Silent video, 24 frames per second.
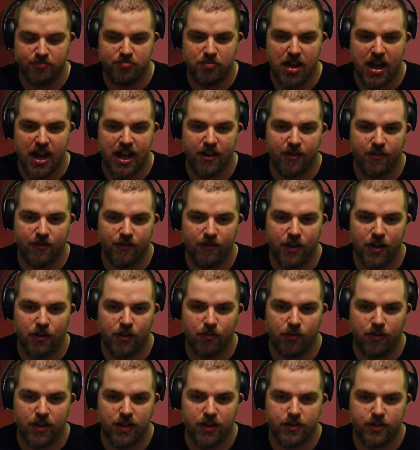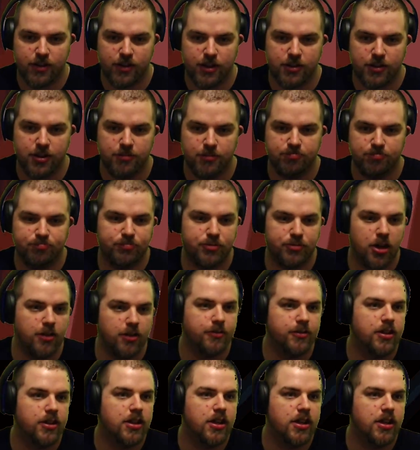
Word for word: I don't know what oh, sorry.